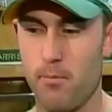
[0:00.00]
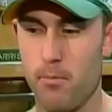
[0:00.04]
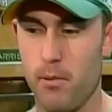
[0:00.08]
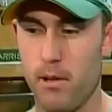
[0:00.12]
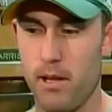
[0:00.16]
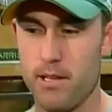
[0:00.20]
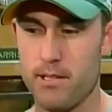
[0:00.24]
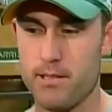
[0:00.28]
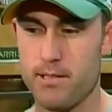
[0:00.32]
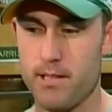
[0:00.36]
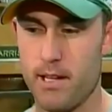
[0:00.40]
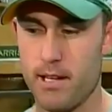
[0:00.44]
kind of
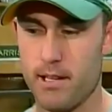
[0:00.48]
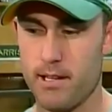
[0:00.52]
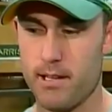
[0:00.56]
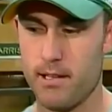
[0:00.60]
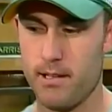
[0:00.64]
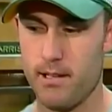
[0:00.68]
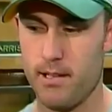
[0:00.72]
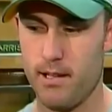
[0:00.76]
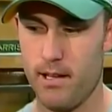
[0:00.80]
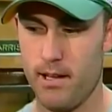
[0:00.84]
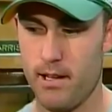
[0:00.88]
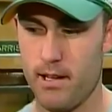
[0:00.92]
plays that
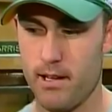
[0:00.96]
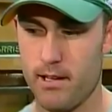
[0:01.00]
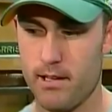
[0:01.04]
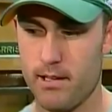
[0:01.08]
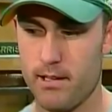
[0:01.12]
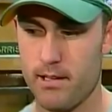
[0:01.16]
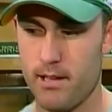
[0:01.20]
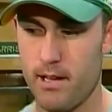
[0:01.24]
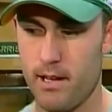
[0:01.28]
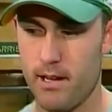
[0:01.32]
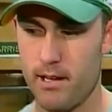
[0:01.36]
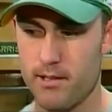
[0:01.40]
can
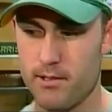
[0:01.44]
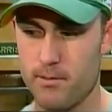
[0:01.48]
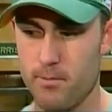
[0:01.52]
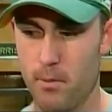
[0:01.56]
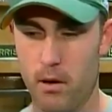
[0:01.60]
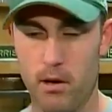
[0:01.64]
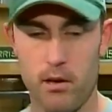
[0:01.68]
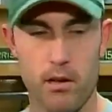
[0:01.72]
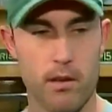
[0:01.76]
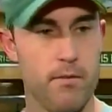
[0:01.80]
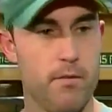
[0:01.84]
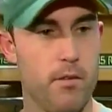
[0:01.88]
kind of
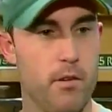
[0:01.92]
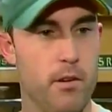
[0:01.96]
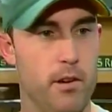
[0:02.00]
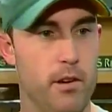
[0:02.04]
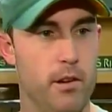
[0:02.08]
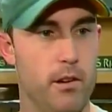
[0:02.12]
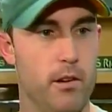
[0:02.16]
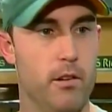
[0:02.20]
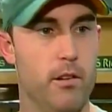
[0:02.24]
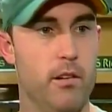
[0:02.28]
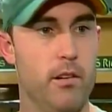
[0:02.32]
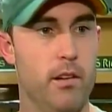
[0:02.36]
spark it for
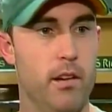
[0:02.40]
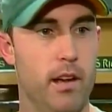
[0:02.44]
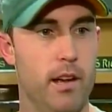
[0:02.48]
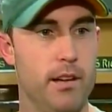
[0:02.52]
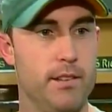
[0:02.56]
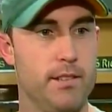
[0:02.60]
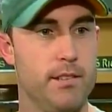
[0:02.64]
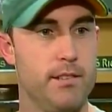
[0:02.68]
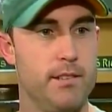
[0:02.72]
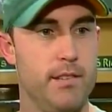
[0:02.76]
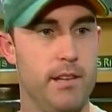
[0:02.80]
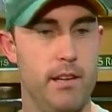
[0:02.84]
you
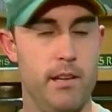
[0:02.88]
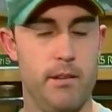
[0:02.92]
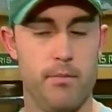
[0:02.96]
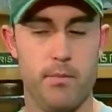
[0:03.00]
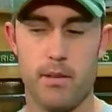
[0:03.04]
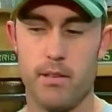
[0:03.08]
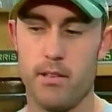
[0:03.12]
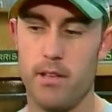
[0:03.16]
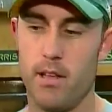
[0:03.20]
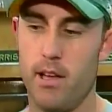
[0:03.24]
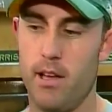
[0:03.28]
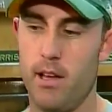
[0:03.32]
as a team
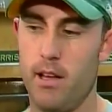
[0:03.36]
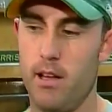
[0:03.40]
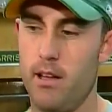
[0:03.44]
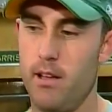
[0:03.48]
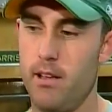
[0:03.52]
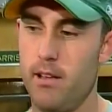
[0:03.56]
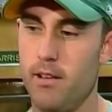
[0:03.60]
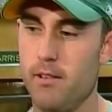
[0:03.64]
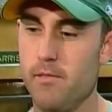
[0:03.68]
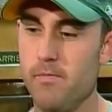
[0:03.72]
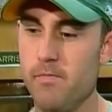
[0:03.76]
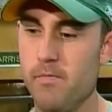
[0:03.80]
and
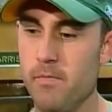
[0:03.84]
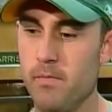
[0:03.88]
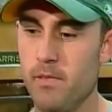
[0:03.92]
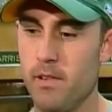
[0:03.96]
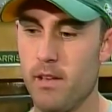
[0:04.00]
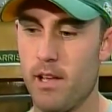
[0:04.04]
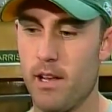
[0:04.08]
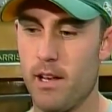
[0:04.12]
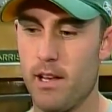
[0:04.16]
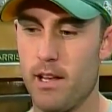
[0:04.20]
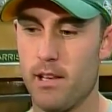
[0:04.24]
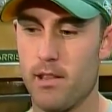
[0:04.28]

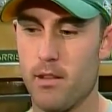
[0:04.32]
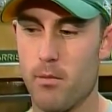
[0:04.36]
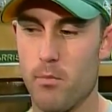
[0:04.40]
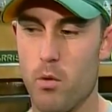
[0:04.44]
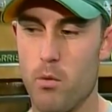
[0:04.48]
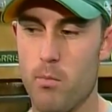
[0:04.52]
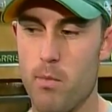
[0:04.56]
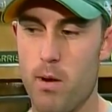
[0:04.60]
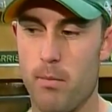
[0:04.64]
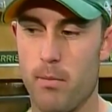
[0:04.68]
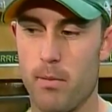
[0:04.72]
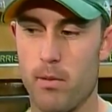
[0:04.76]
kind of get the
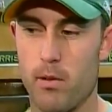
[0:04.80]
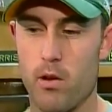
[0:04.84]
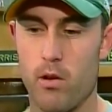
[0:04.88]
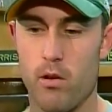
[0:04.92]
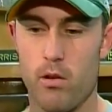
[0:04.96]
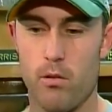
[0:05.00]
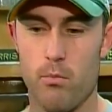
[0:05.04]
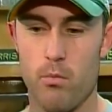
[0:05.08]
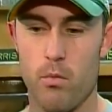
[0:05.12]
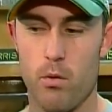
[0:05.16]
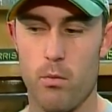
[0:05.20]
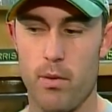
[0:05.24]

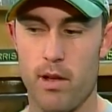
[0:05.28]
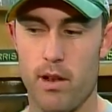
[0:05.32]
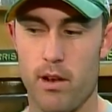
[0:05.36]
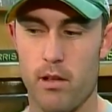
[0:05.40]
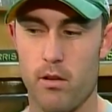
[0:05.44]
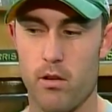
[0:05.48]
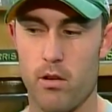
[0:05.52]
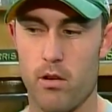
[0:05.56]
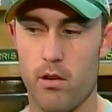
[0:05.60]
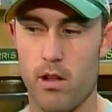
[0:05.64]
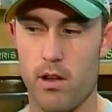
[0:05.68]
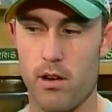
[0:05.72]

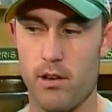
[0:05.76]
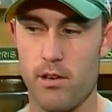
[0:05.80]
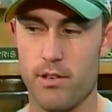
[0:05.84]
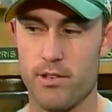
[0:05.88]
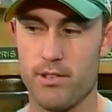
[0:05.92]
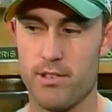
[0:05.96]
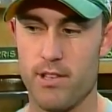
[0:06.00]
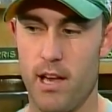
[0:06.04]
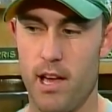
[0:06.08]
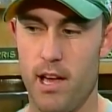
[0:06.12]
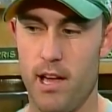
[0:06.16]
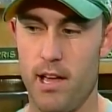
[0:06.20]
momentum going on your
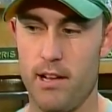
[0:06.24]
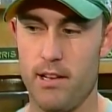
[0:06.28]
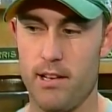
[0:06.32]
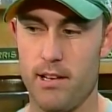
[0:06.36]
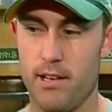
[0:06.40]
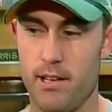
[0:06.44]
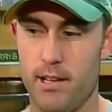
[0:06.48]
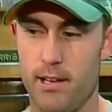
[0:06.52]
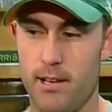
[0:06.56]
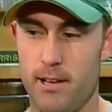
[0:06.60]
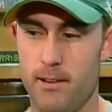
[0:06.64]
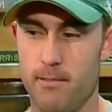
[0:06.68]
side.
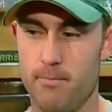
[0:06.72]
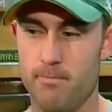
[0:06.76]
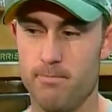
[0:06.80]
And